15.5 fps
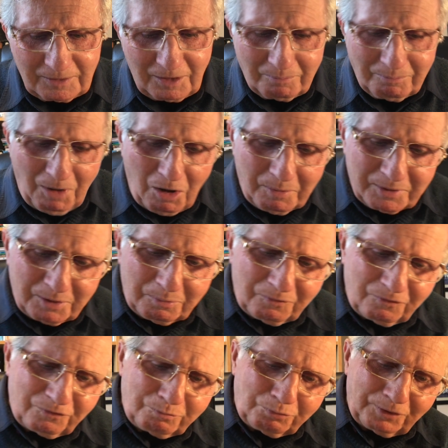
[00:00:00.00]
The moment the
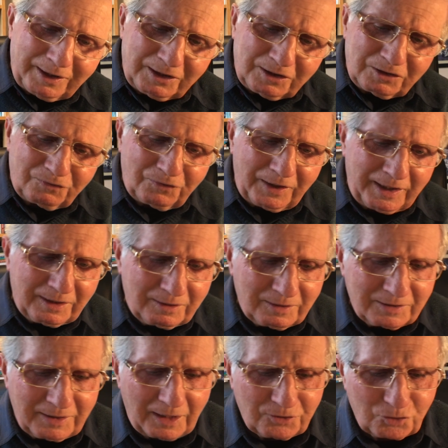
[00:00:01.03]
priest's feet
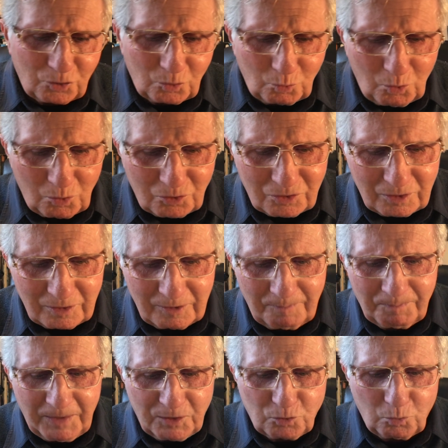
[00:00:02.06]
touch the water,
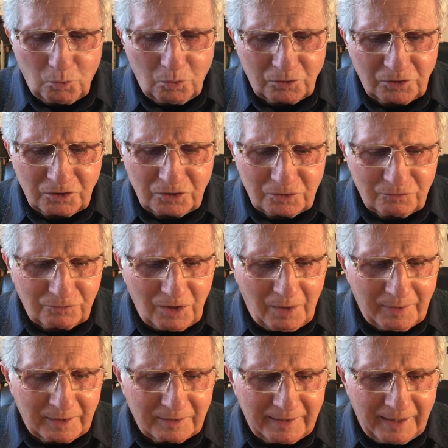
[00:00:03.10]
its waters
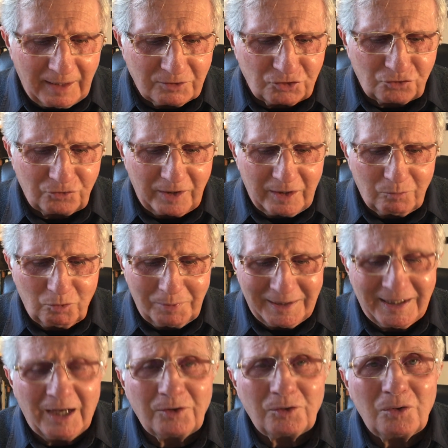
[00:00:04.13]
flowing downstream will
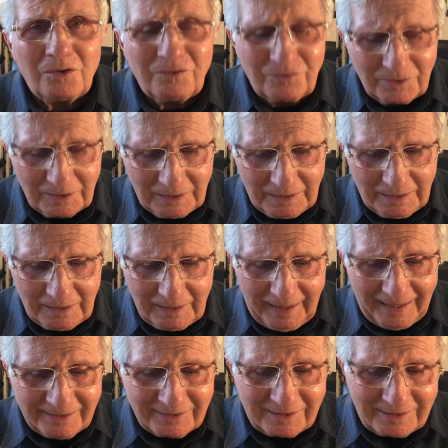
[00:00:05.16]
be cut off
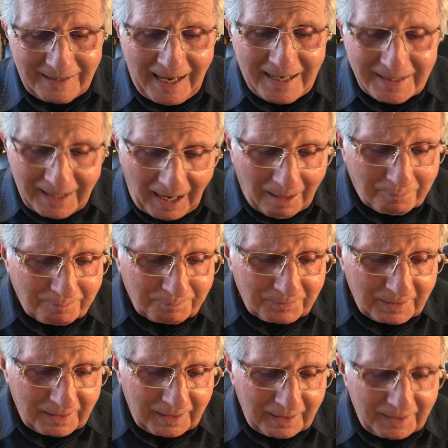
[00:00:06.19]
and stand up
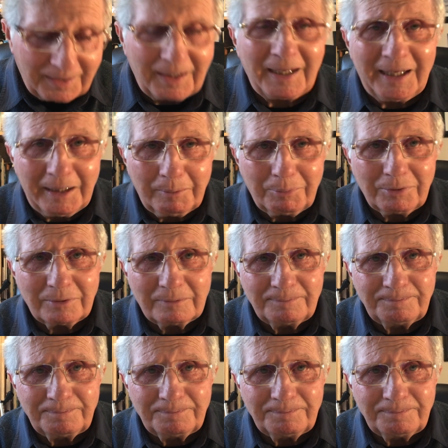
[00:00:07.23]
in a heap.